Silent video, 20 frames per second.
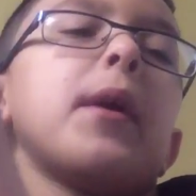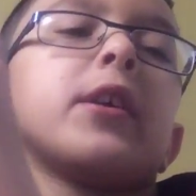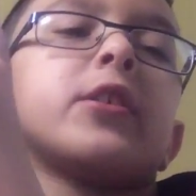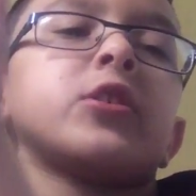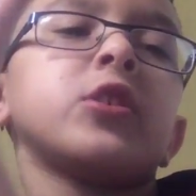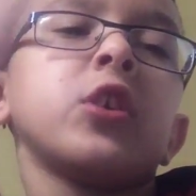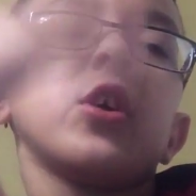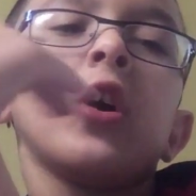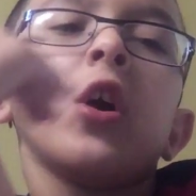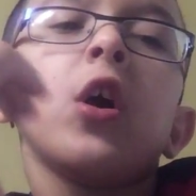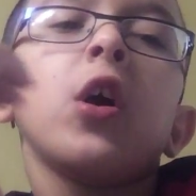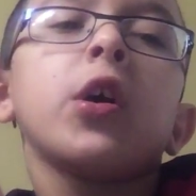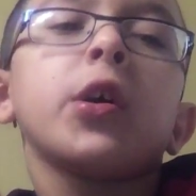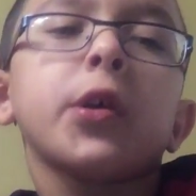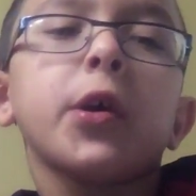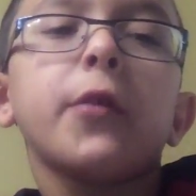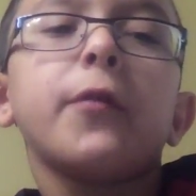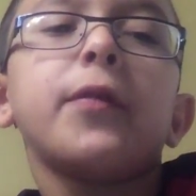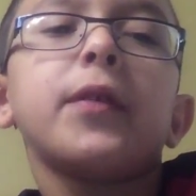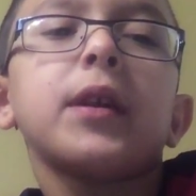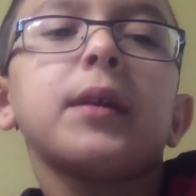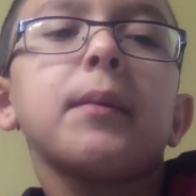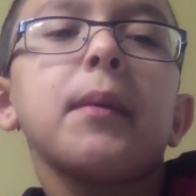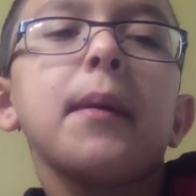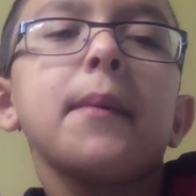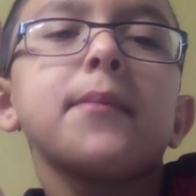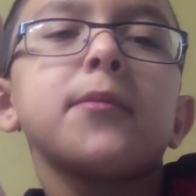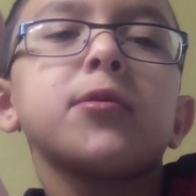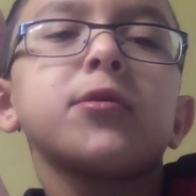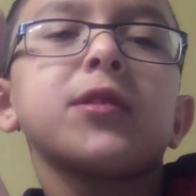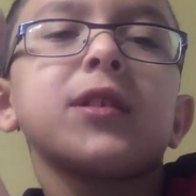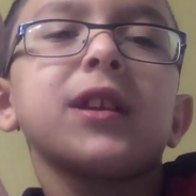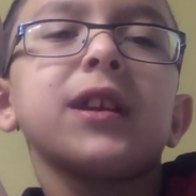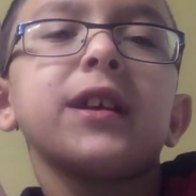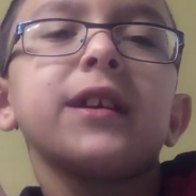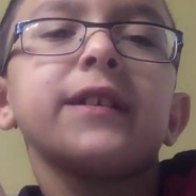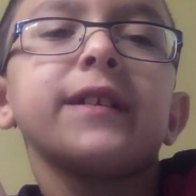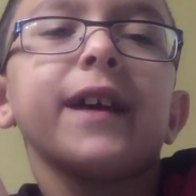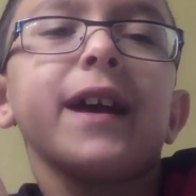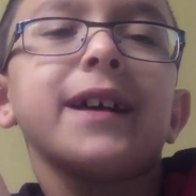much. Go follow my music
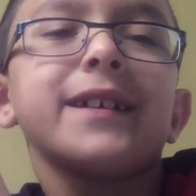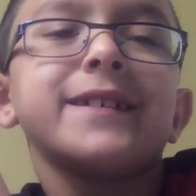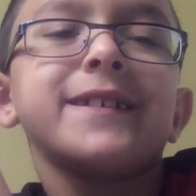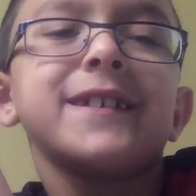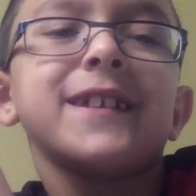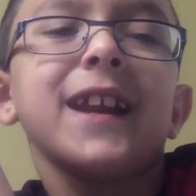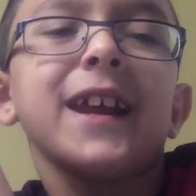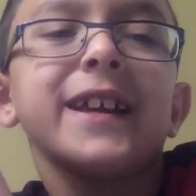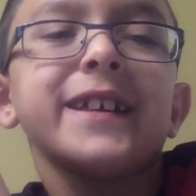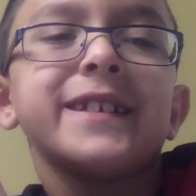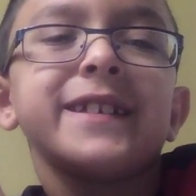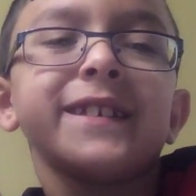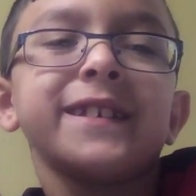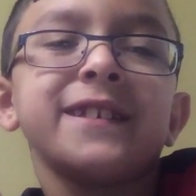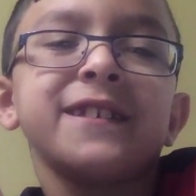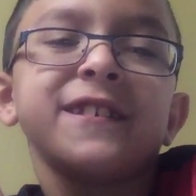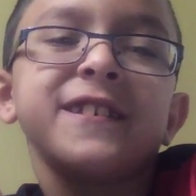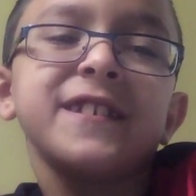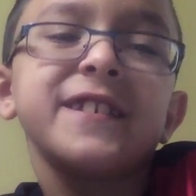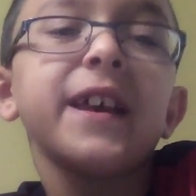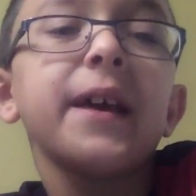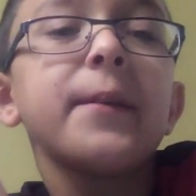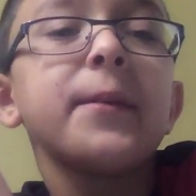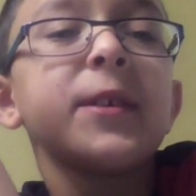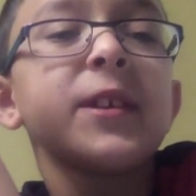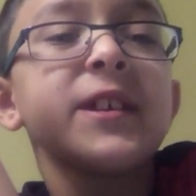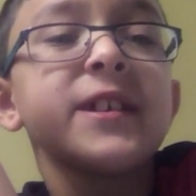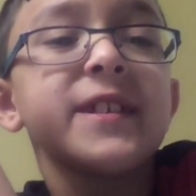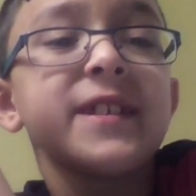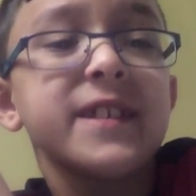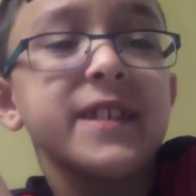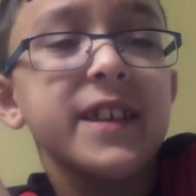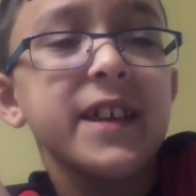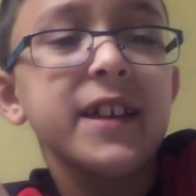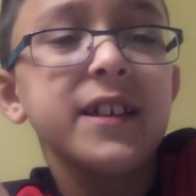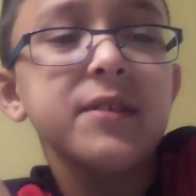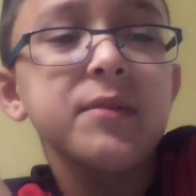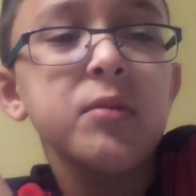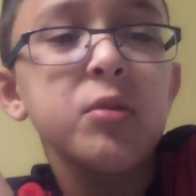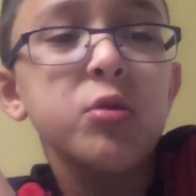leads. I did like
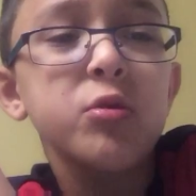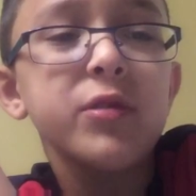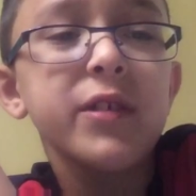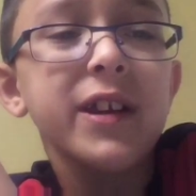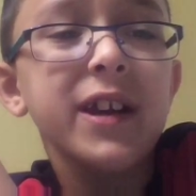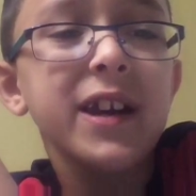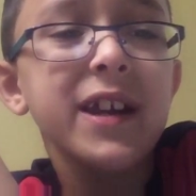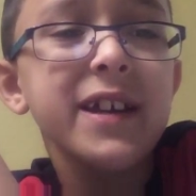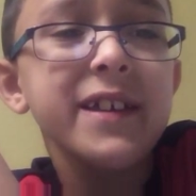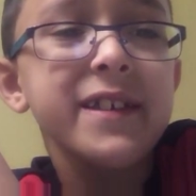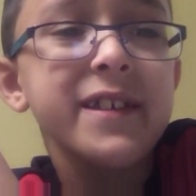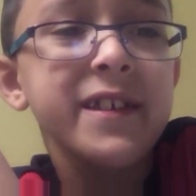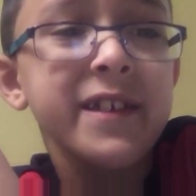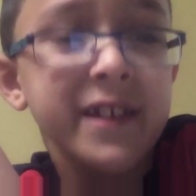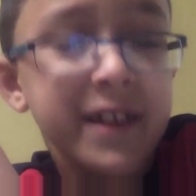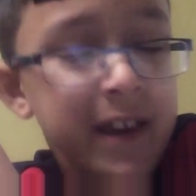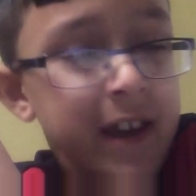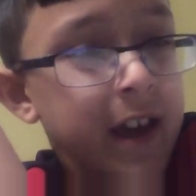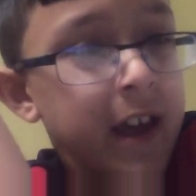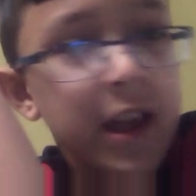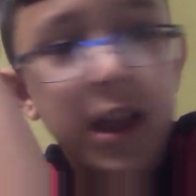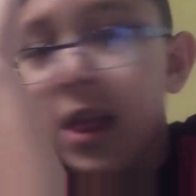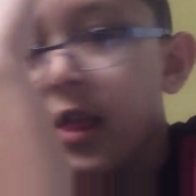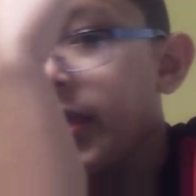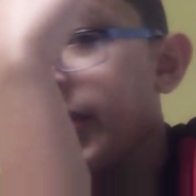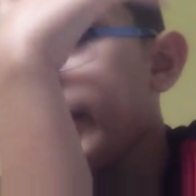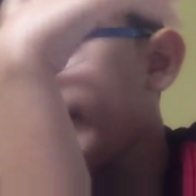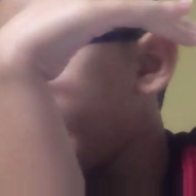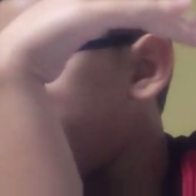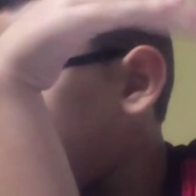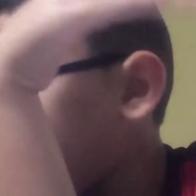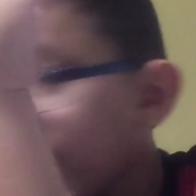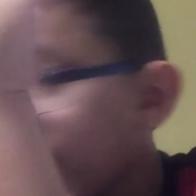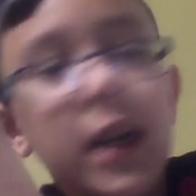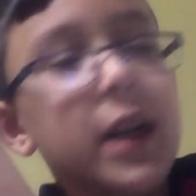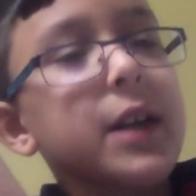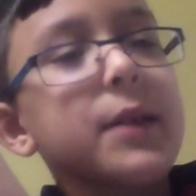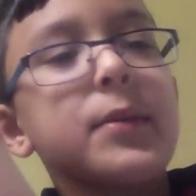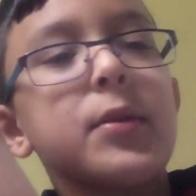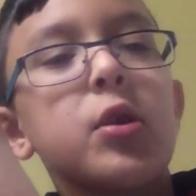76 music leads. There's a
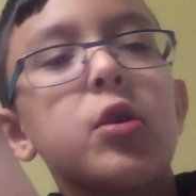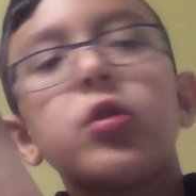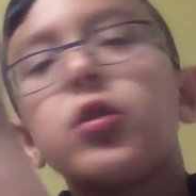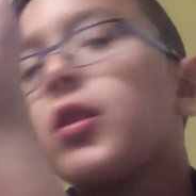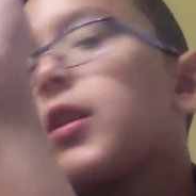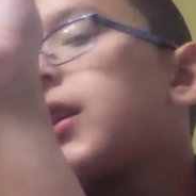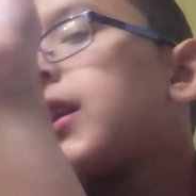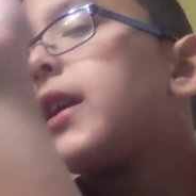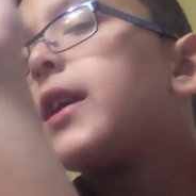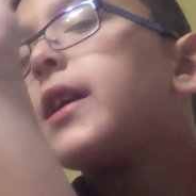lot of music